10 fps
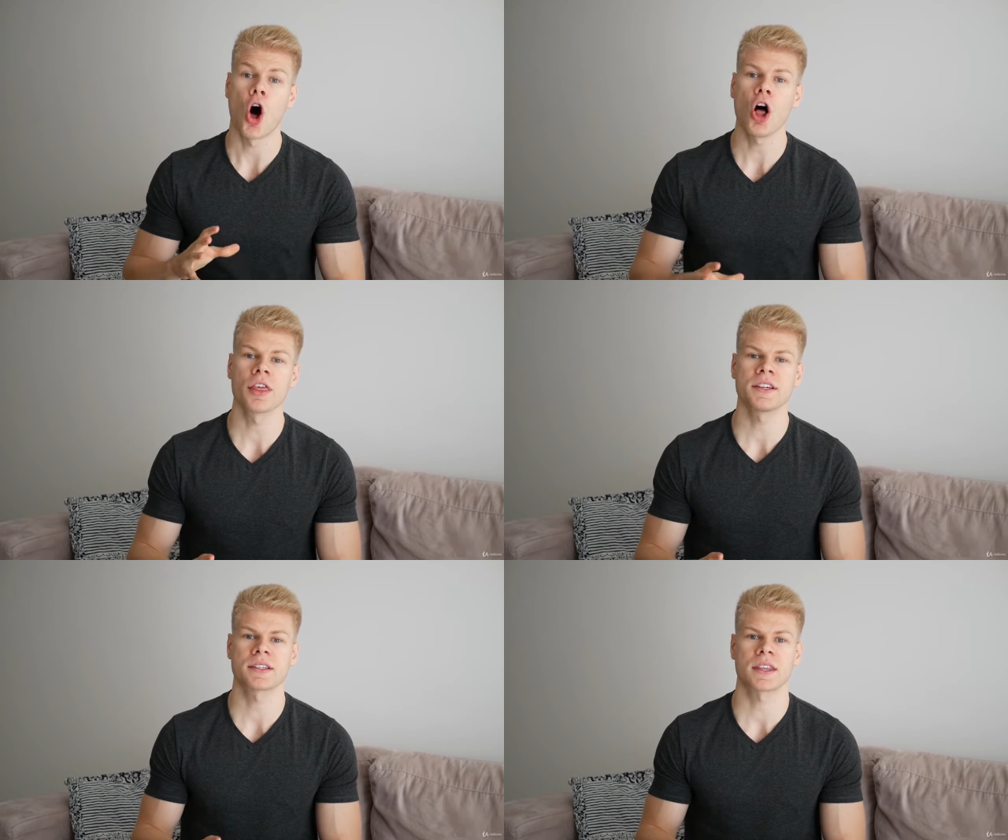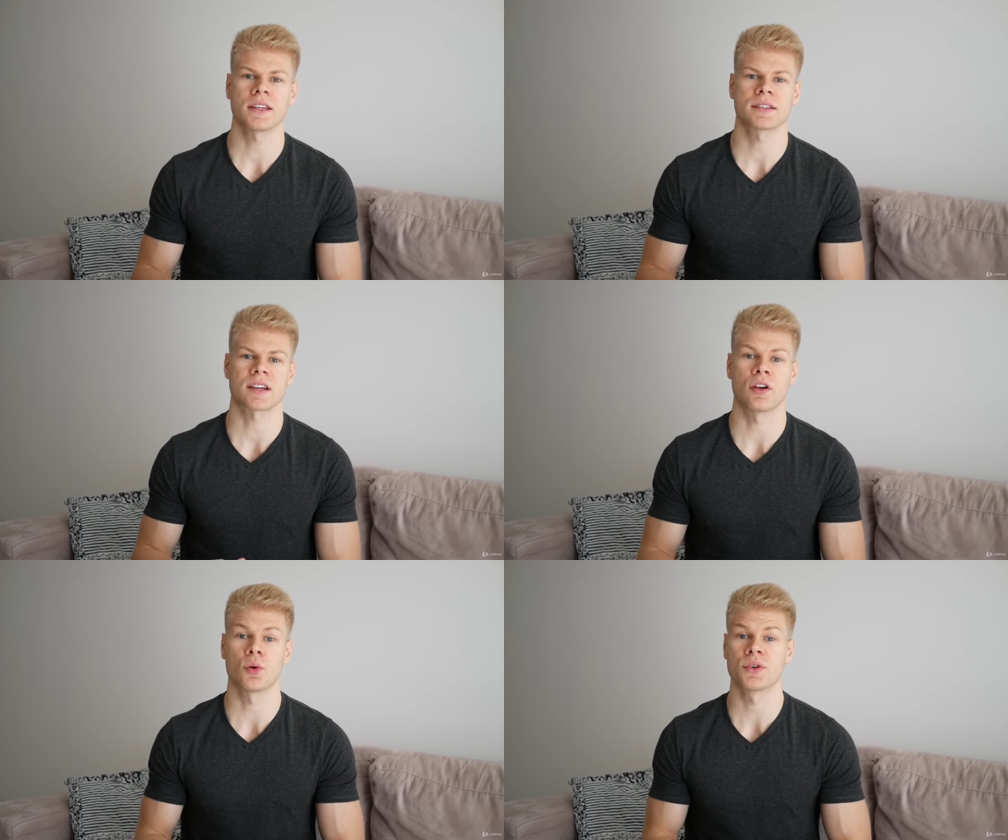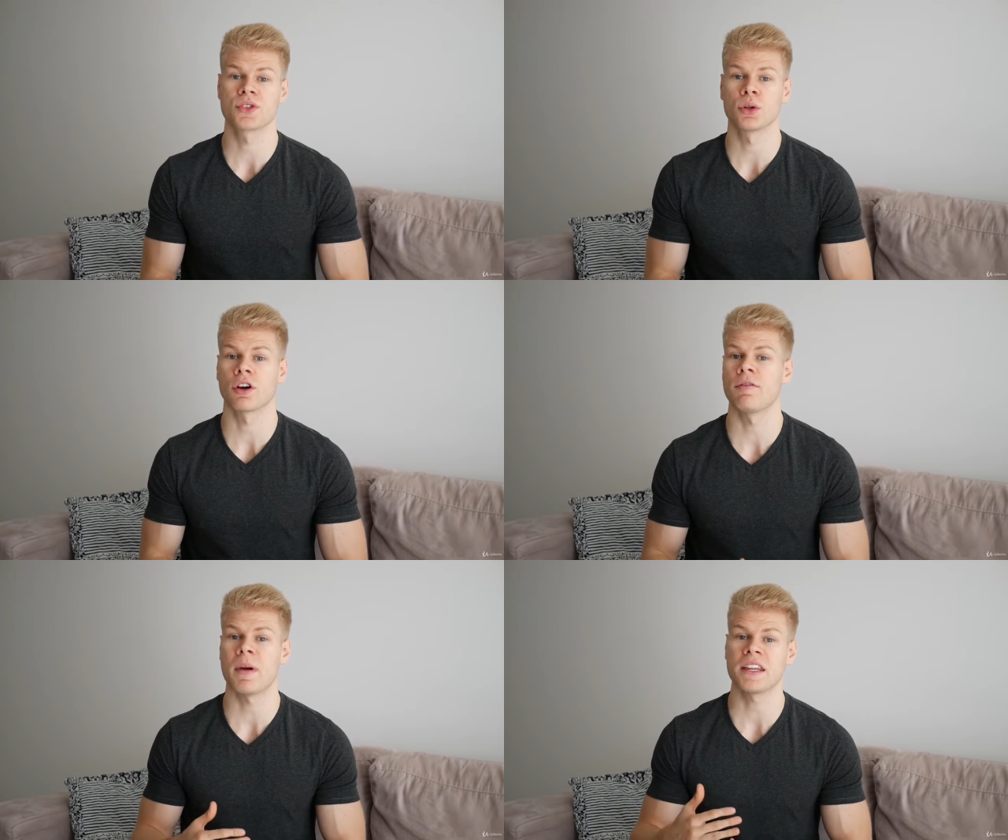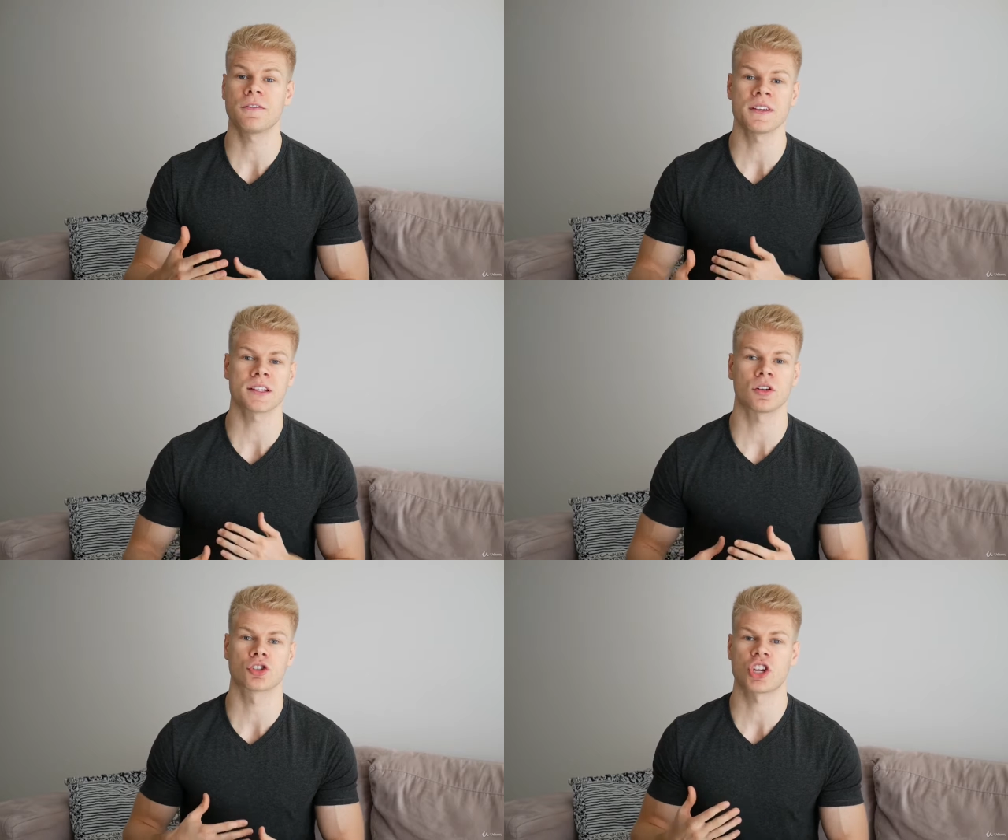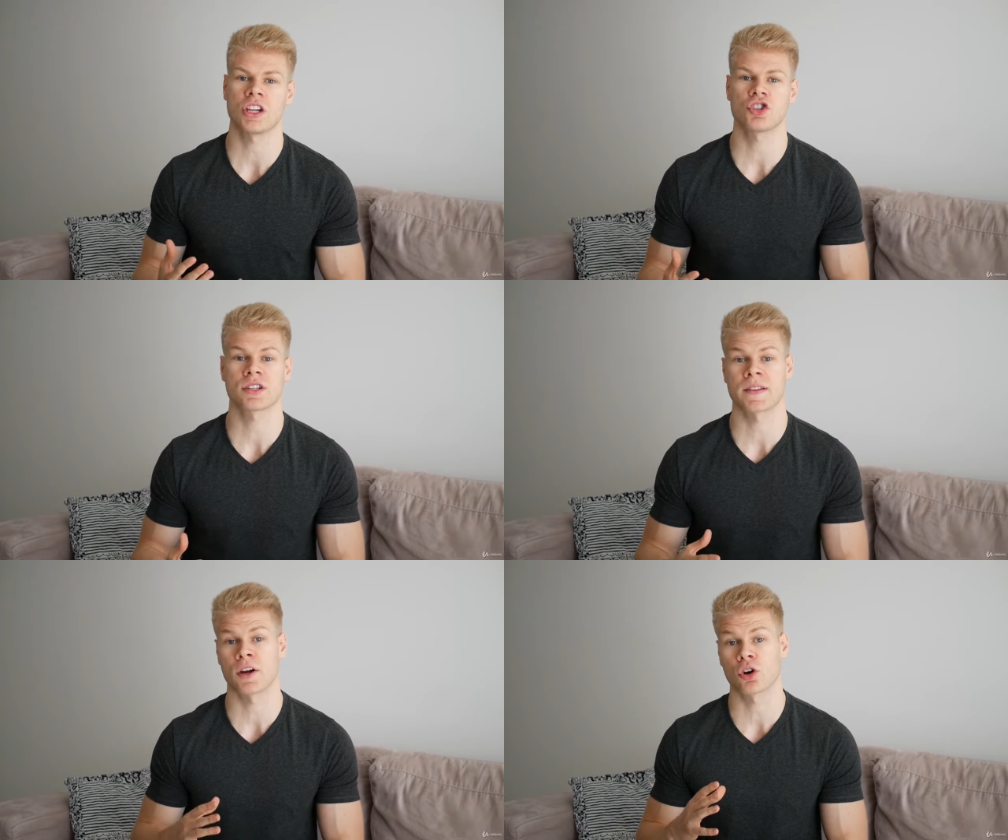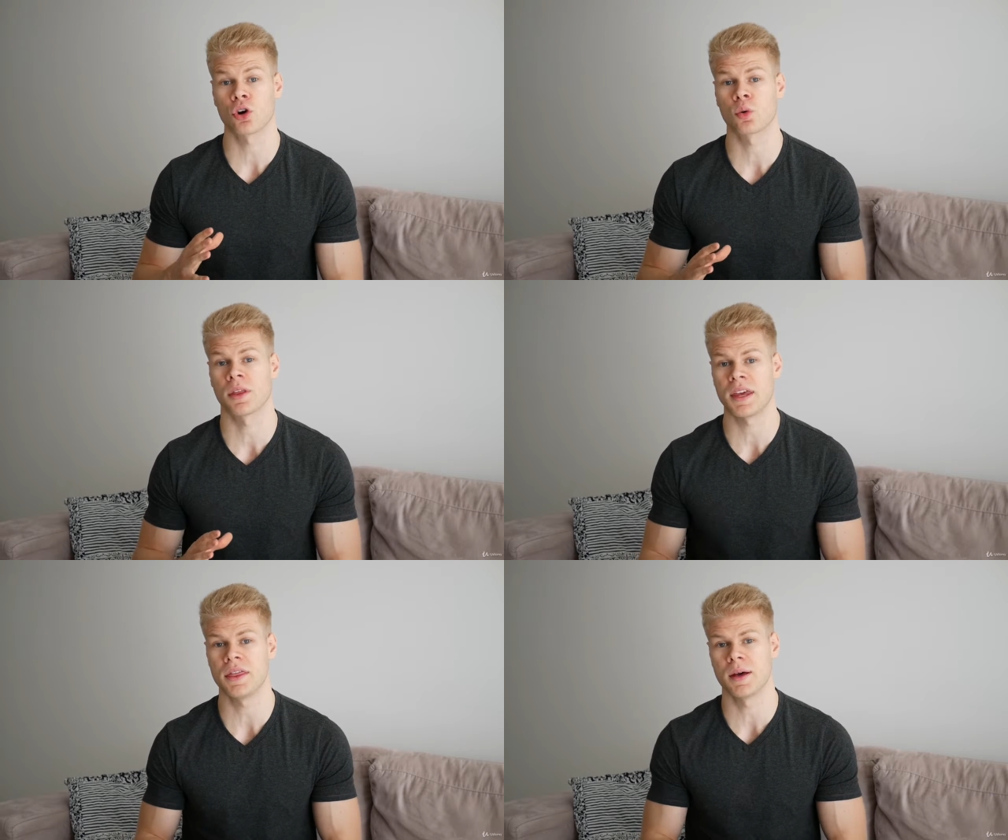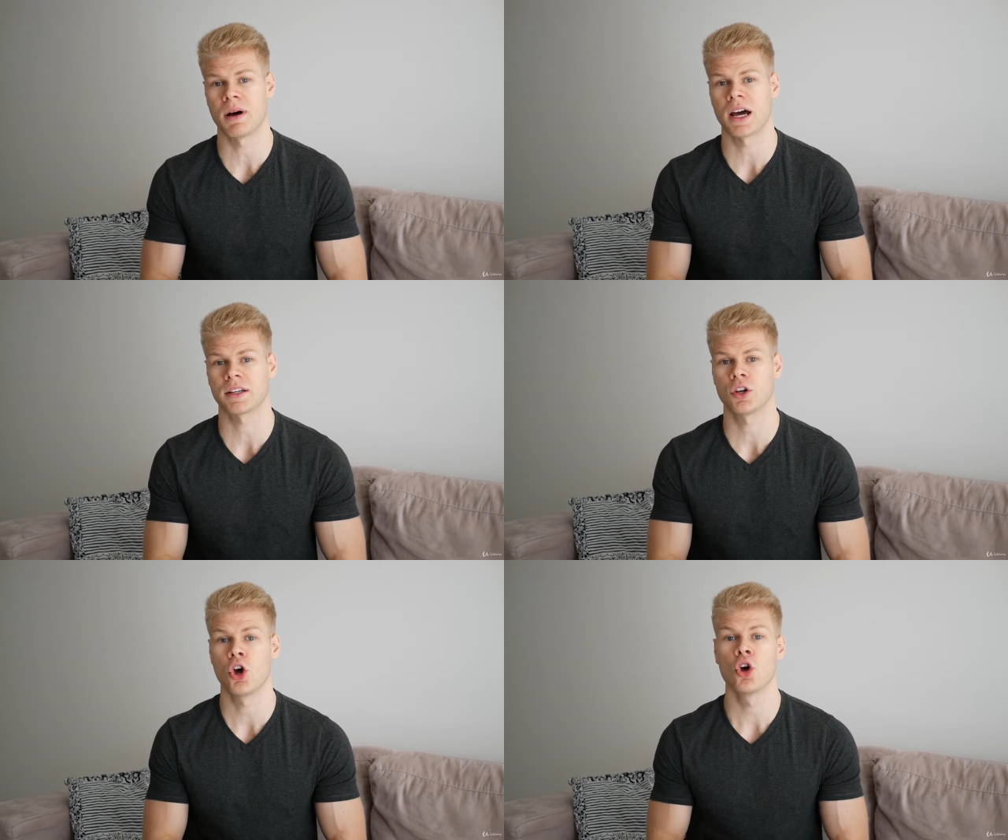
All these things are the result of many physical changes that occur within the body.